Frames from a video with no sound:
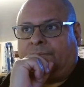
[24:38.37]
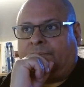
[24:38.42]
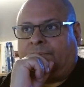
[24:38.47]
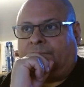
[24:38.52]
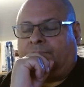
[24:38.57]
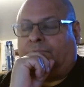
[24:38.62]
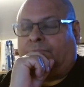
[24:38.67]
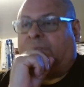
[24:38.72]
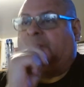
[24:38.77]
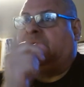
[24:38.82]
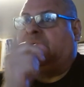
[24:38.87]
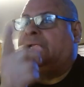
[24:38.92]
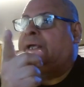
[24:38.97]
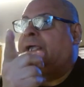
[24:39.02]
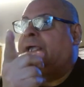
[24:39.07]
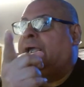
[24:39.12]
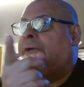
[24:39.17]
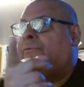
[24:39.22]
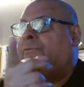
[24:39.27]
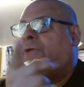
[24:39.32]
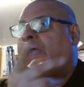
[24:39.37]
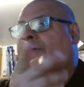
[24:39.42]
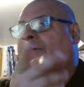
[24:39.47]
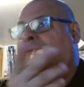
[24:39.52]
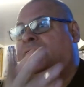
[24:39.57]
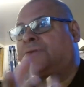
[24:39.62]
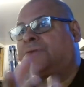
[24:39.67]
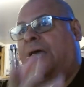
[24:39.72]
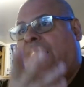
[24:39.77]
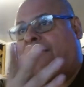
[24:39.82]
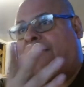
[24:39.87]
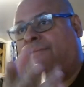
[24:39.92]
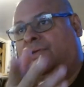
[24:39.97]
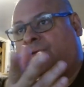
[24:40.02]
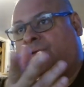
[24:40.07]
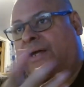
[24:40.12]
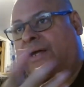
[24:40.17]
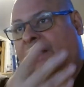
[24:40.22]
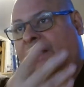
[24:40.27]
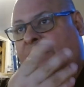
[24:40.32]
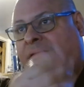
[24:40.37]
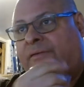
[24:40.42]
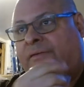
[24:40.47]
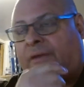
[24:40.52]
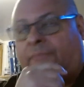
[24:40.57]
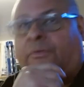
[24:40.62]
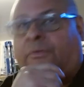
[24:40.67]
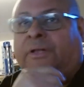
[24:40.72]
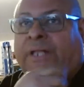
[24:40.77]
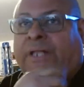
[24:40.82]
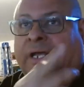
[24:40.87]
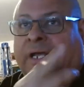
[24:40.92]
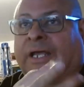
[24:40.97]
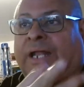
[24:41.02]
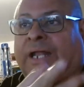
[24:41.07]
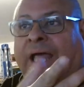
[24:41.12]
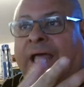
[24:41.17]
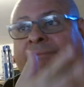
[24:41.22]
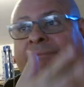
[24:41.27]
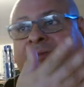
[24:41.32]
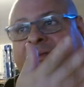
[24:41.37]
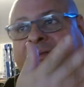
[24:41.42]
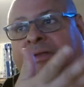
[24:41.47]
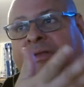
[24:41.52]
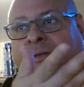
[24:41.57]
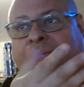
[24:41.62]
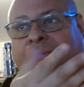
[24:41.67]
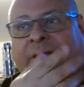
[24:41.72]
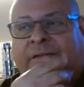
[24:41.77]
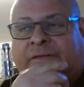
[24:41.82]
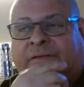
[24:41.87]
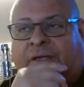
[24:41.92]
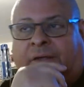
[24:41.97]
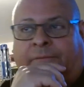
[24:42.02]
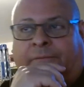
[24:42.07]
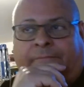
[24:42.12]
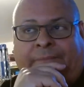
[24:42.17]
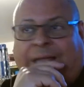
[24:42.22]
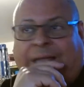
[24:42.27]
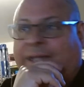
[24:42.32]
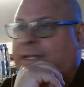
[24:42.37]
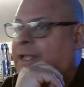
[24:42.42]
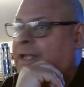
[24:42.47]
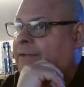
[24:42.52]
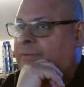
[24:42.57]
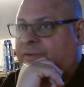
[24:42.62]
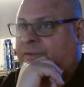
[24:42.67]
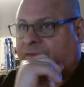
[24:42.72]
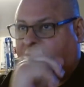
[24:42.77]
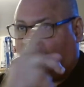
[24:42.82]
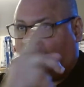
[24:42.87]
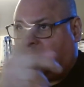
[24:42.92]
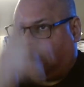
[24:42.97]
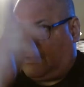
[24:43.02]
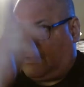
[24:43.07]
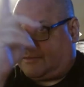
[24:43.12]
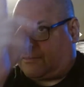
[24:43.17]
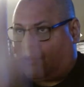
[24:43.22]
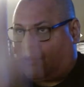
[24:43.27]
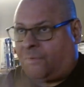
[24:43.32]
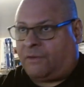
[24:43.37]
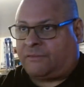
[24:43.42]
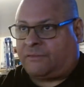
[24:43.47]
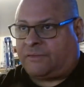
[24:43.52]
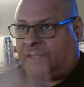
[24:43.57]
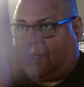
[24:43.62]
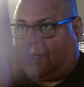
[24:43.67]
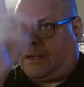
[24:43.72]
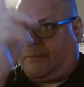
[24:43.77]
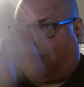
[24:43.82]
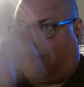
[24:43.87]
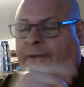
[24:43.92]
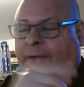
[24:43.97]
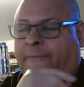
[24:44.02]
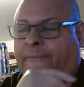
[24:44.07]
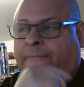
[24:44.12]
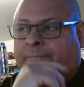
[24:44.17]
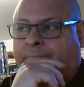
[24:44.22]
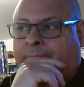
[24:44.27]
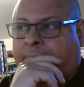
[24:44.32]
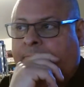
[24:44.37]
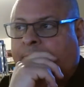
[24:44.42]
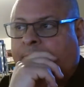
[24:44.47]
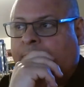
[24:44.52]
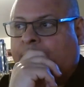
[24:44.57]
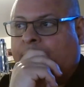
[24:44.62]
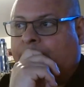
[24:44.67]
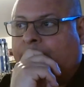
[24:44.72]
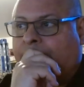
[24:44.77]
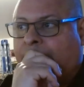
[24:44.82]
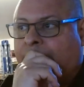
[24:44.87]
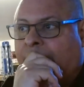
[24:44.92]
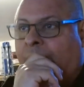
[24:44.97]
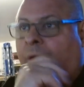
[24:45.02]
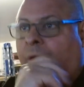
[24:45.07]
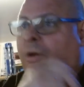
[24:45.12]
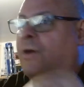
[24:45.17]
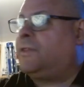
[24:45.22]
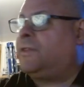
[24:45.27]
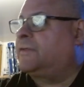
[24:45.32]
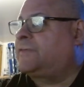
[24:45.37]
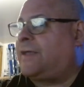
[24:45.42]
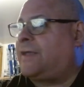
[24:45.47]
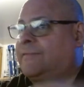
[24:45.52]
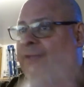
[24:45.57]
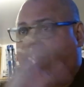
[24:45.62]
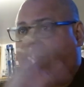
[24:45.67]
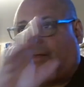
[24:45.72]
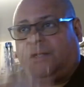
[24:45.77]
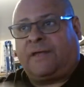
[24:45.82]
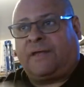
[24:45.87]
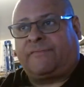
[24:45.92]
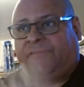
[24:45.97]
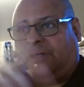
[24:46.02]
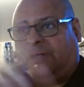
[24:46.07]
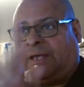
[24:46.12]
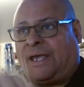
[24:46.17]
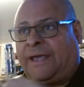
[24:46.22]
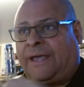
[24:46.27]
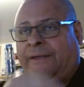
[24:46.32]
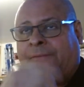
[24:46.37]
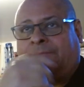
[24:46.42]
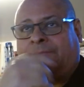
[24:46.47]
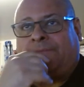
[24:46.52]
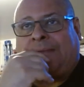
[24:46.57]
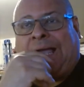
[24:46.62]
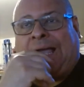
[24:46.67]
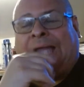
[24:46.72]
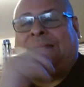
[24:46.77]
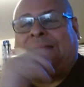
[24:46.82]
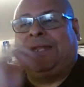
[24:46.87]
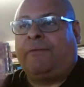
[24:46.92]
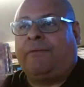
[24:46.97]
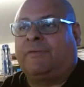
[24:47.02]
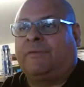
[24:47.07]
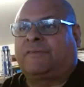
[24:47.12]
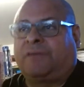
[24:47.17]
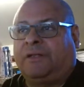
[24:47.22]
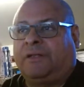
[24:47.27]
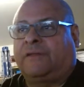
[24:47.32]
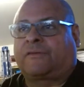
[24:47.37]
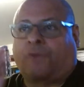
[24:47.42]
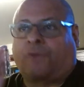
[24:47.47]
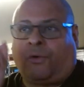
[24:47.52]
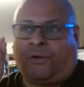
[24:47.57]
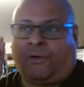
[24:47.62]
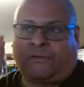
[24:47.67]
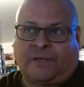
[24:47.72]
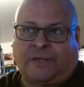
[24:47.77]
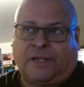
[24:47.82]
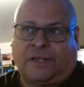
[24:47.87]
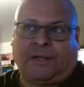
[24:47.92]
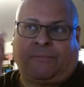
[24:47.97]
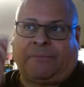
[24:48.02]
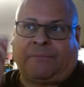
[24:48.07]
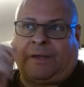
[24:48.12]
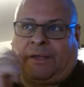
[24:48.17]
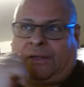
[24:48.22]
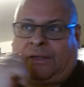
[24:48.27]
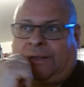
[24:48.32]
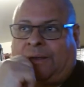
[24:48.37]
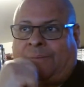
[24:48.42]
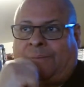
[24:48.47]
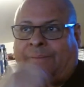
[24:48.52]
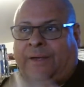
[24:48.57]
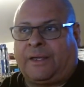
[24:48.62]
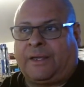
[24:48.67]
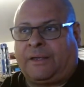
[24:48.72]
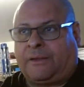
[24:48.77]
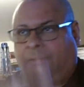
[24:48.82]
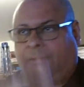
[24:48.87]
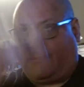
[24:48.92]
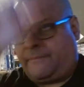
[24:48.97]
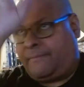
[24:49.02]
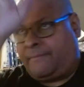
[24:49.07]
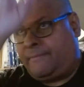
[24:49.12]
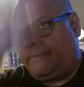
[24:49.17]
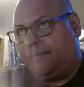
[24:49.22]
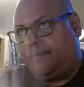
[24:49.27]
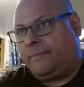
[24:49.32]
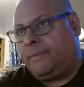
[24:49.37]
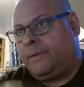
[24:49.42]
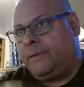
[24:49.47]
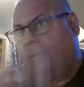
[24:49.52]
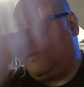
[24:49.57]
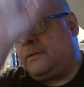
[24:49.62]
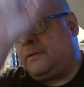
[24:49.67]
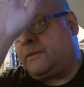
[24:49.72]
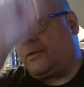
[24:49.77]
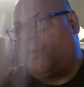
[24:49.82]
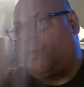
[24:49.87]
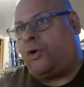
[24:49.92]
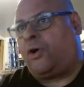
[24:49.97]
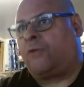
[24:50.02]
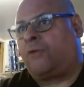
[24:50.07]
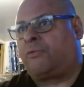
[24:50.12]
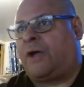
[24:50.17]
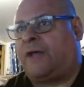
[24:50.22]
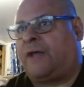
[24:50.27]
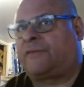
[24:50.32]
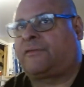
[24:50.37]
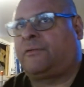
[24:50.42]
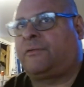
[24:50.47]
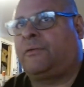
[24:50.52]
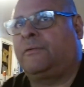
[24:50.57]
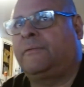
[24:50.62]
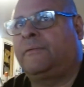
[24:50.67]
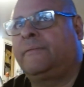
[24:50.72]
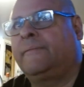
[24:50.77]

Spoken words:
but then again, I haven't tried on. But then again, I haven't seen him on 10. I never seen his call sign on mine. All the times I've done FTA, I never seen his call sign on my call roster,